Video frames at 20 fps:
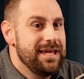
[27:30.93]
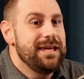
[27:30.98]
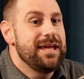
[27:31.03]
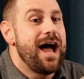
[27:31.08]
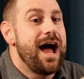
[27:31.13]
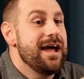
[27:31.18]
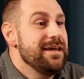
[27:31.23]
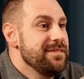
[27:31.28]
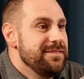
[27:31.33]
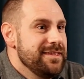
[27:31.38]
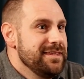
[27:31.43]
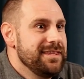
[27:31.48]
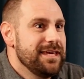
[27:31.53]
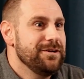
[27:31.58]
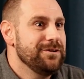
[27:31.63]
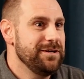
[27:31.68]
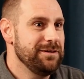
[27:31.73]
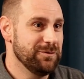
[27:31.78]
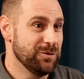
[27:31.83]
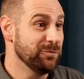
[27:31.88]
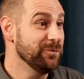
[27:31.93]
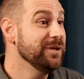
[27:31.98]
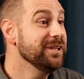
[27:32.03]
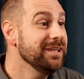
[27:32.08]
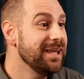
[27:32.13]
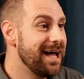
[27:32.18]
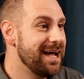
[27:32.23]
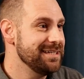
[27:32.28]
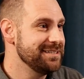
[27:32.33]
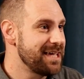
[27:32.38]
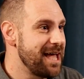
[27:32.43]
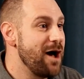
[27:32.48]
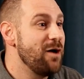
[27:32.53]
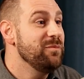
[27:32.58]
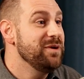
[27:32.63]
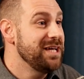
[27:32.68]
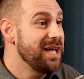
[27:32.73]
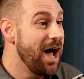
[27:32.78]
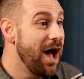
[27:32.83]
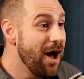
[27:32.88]
I think they don't even realize how
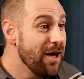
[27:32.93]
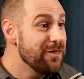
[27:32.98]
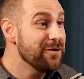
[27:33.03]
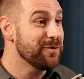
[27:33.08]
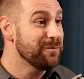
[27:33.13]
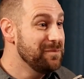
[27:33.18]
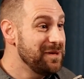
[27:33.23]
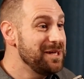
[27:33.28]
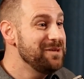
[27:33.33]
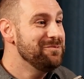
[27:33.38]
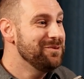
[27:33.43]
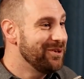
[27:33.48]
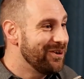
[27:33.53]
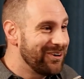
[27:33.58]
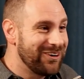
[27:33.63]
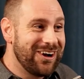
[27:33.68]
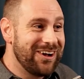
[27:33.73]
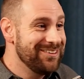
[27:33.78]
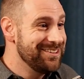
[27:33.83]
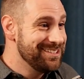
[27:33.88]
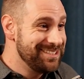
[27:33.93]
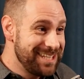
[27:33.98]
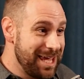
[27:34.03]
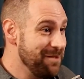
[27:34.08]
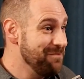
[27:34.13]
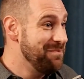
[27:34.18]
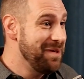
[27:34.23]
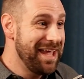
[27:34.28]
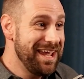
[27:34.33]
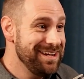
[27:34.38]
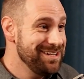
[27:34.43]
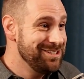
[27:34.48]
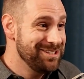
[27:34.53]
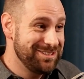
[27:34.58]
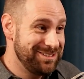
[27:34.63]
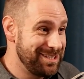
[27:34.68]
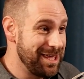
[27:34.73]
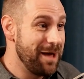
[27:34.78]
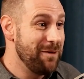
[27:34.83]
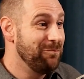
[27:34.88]
many other people are on the same page
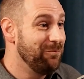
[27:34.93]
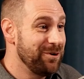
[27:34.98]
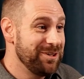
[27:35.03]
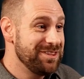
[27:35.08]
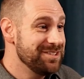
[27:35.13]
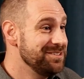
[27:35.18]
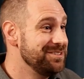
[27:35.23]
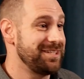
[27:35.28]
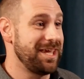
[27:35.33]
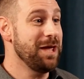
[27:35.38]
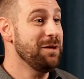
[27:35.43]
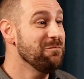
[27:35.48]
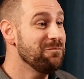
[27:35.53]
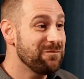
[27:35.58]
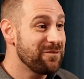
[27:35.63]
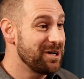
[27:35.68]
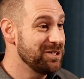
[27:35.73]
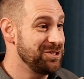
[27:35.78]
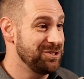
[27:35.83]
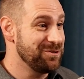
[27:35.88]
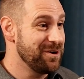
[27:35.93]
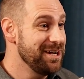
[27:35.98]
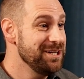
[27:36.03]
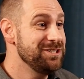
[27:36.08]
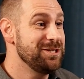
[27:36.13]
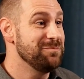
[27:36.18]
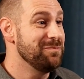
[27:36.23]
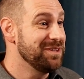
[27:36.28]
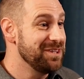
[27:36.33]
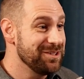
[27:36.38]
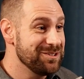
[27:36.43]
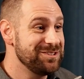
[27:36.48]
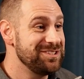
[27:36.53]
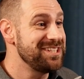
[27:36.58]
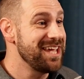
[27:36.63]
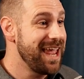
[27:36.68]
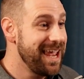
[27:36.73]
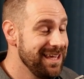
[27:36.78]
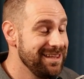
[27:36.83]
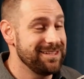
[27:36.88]
as them with the same frustration, but they're
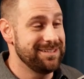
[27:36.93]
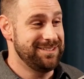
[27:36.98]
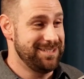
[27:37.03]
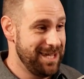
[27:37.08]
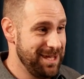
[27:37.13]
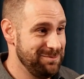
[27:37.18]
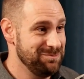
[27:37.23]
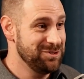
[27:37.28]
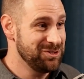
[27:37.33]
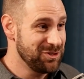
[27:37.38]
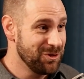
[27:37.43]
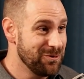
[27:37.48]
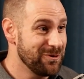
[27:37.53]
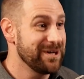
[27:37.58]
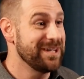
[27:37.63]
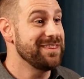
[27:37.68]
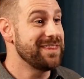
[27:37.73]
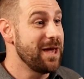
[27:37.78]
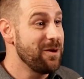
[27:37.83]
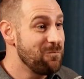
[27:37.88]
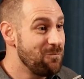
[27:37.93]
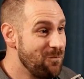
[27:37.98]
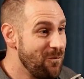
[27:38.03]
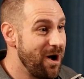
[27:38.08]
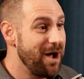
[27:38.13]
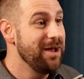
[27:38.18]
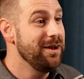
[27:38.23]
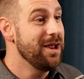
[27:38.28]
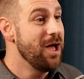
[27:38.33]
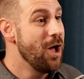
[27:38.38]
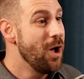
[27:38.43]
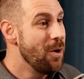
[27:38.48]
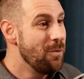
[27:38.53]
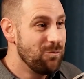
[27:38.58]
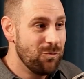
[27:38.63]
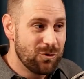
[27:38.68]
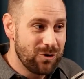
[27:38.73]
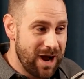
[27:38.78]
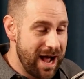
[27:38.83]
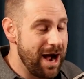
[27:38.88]
saying the same story. They want
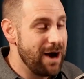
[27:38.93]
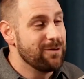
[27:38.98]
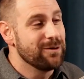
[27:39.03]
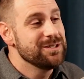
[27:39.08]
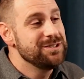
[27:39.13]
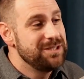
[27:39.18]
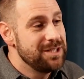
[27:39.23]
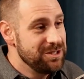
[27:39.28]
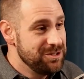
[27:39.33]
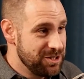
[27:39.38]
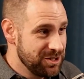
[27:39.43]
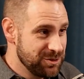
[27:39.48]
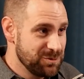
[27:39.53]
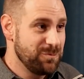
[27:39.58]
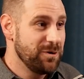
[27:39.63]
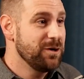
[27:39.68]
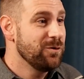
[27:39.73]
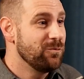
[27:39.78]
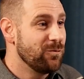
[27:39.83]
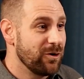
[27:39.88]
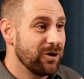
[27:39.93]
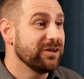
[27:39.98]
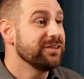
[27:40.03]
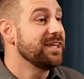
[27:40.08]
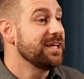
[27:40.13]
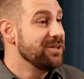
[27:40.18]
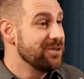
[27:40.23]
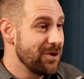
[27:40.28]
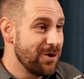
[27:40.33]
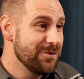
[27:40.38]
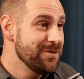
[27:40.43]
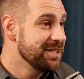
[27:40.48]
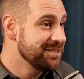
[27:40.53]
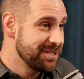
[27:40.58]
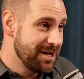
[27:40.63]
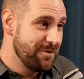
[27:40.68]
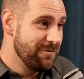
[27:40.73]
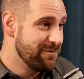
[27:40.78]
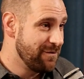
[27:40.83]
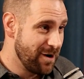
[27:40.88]
more hours. They just want to work. They know that's
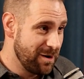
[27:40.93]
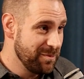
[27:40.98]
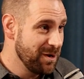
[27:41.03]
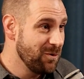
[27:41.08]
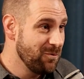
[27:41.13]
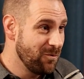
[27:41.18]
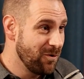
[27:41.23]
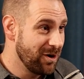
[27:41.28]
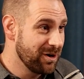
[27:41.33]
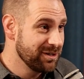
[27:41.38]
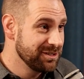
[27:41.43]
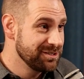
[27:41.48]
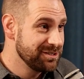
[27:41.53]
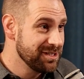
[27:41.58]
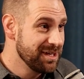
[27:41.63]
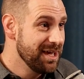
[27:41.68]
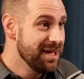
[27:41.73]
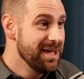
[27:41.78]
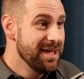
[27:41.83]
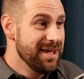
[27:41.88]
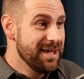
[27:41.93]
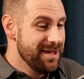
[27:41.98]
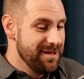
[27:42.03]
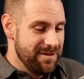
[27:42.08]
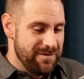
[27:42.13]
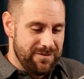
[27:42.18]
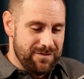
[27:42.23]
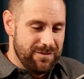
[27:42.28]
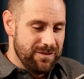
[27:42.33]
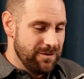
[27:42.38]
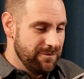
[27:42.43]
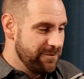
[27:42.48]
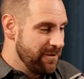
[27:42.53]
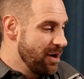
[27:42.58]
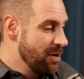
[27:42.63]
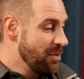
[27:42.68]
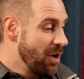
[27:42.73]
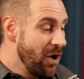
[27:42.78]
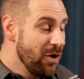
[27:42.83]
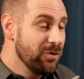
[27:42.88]
how farming works. The
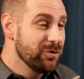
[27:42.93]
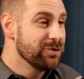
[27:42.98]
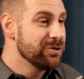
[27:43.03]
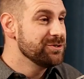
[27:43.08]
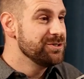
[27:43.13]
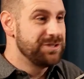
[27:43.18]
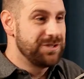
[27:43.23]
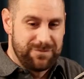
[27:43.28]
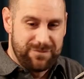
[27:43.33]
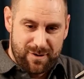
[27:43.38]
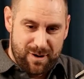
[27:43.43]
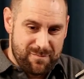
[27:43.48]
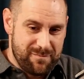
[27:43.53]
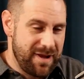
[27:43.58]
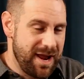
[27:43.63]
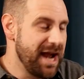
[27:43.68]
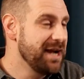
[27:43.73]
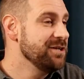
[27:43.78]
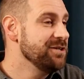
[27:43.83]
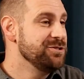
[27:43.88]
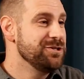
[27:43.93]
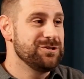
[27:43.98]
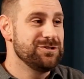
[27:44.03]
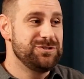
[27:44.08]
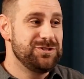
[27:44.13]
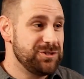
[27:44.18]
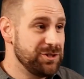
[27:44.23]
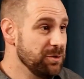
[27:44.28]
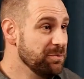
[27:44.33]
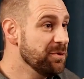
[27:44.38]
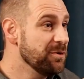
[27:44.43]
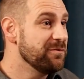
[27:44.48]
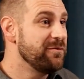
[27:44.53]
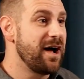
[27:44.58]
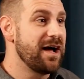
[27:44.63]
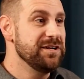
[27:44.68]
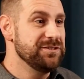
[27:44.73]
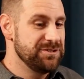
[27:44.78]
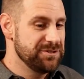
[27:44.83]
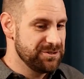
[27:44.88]
farm owners, the farm managers,
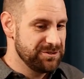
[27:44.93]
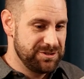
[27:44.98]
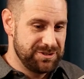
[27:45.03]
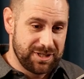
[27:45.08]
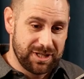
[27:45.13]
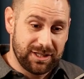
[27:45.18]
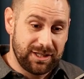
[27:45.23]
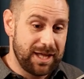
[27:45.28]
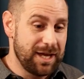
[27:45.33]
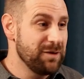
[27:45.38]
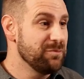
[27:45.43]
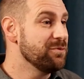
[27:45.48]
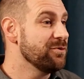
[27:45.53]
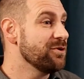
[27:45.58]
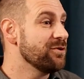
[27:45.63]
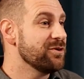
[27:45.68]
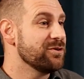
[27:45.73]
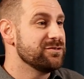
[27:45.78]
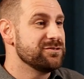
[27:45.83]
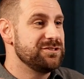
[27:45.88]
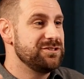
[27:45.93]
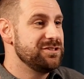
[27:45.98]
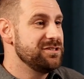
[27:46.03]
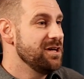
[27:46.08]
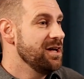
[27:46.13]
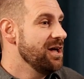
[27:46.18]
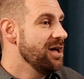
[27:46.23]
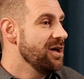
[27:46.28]
supervisors, the laborers,